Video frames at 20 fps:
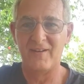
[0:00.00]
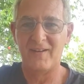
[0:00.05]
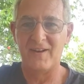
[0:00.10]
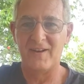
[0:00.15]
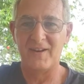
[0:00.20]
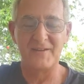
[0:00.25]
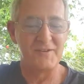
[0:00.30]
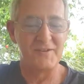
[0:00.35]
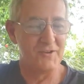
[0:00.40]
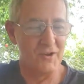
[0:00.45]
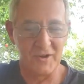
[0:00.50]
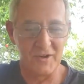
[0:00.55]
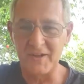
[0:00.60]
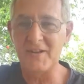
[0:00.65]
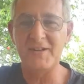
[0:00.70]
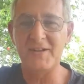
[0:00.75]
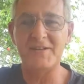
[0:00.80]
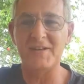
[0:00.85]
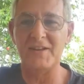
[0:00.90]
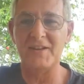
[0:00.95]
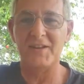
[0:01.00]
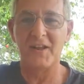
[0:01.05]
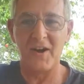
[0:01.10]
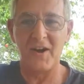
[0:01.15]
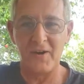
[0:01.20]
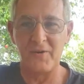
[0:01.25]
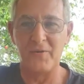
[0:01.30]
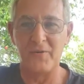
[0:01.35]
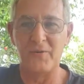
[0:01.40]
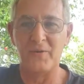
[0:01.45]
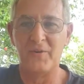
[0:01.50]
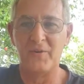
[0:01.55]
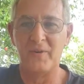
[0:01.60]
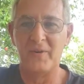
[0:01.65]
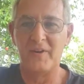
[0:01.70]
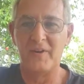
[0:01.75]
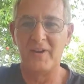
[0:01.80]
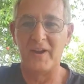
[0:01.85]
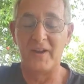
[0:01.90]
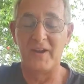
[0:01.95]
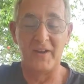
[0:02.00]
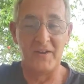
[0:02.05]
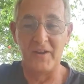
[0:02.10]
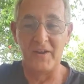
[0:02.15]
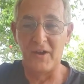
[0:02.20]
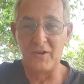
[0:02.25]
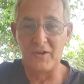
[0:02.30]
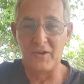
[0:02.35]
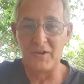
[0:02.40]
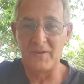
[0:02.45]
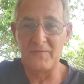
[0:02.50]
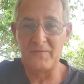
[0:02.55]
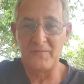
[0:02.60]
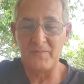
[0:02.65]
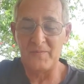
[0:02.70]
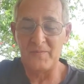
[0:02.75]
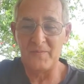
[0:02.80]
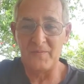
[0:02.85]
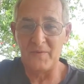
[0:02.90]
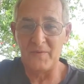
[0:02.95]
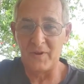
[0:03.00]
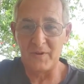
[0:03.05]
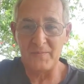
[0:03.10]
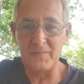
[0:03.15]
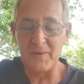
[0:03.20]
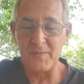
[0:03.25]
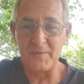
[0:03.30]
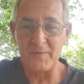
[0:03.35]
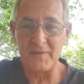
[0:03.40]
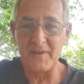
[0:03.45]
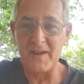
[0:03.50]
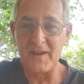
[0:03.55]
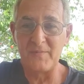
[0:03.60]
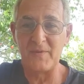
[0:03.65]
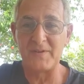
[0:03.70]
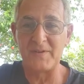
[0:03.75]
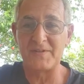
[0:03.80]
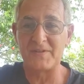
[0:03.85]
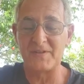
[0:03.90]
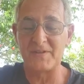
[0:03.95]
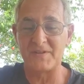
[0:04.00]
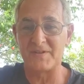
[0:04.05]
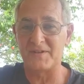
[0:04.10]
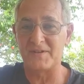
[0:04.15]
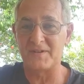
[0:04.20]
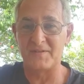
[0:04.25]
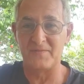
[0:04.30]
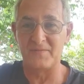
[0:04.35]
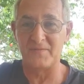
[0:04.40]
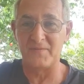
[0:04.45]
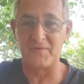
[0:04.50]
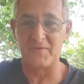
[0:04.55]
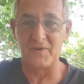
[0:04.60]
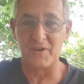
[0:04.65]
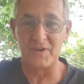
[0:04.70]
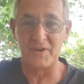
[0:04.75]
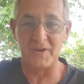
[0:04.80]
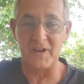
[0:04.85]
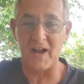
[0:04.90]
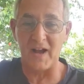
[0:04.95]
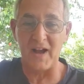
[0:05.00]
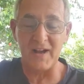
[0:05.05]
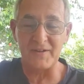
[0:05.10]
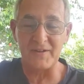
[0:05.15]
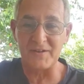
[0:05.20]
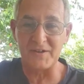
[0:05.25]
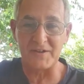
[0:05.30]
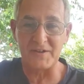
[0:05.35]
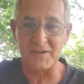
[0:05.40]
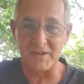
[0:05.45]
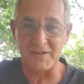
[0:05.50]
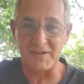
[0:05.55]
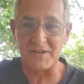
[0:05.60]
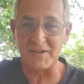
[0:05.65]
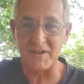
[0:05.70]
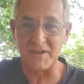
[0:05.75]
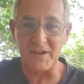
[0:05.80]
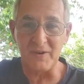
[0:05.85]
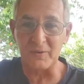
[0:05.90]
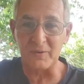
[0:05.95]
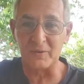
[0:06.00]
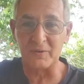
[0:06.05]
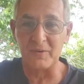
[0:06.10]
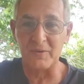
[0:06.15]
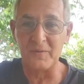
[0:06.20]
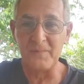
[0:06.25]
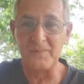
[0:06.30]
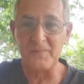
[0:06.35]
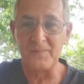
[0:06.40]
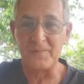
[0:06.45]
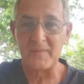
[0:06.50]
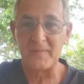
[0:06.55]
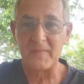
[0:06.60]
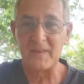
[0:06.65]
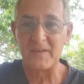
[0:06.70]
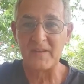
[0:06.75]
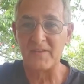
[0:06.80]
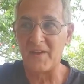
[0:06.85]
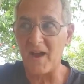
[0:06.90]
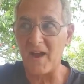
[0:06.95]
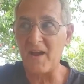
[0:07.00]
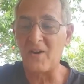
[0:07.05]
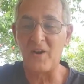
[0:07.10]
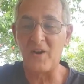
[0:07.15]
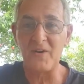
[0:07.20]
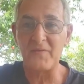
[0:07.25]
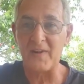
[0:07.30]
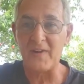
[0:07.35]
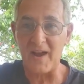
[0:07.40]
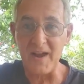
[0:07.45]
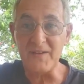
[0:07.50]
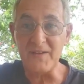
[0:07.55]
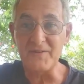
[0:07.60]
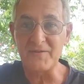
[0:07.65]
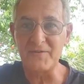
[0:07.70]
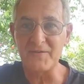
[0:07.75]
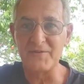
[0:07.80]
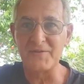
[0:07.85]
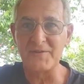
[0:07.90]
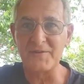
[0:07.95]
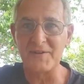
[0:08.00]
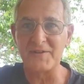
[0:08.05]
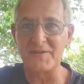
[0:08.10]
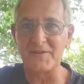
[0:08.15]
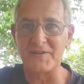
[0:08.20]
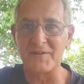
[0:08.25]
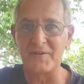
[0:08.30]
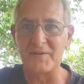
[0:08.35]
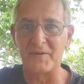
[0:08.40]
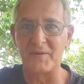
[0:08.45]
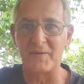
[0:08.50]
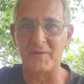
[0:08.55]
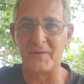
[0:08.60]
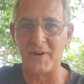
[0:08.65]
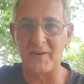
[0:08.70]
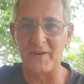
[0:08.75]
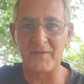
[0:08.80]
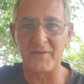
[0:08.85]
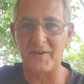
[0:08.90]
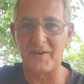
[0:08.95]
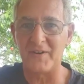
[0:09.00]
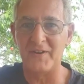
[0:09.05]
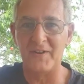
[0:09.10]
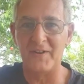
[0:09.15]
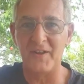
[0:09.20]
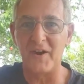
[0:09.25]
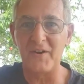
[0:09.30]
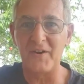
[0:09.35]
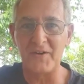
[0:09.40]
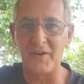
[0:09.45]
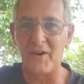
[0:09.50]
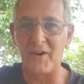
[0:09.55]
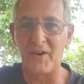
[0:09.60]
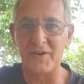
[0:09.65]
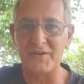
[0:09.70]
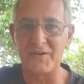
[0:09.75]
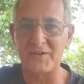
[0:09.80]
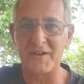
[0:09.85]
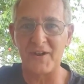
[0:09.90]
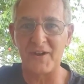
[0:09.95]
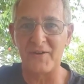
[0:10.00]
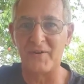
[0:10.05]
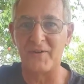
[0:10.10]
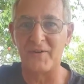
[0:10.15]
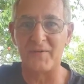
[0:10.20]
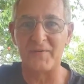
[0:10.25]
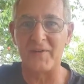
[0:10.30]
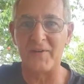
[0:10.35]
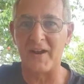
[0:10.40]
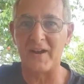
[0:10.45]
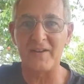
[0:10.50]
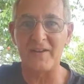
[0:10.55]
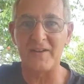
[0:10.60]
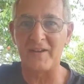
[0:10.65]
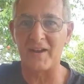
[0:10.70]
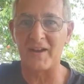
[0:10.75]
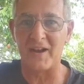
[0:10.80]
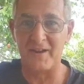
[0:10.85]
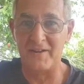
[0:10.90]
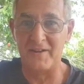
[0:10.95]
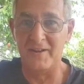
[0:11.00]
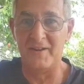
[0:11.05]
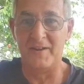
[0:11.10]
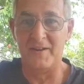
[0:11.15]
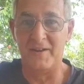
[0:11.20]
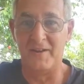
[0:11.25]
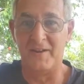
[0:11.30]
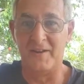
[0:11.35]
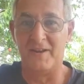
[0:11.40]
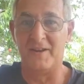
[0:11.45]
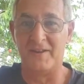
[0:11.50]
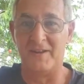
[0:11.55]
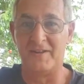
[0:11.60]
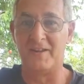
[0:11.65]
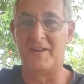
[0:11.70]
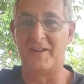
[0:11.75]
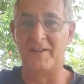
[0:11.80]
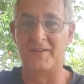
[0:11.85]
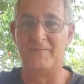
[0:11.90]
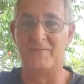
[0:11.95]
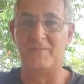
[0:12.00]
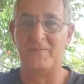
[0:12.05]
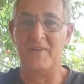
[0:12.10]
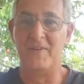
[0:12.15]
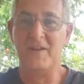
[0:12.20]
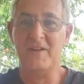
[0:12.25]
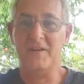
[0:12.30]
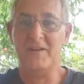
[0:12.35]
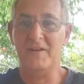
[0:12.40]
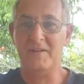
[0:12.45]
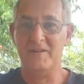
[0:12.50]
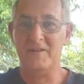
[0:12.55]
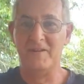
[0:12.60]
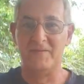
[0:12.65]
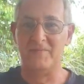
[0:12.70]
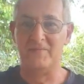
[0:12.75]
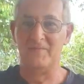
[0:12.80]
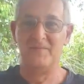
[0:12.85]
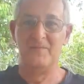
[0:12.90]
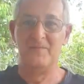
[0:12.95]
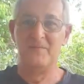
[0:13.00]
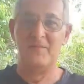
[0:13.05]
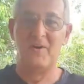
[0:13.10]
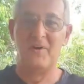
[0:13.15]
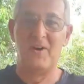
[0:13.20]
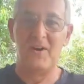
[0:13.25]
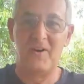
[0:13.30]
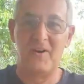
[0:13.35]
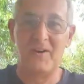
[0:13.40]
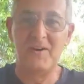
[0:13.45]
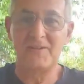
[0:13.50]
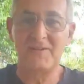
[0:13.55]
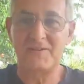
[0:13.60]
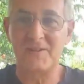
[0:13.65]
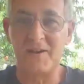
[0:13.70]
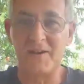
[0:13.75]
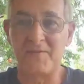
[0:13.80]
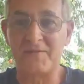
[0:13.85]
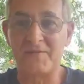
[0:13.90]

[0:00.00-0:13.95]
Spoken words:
It's not easy, no. And I know a lot of people there may find it hard to sit still. Today I've had to sit still. I've got no guidance going on for anything. And then my higher self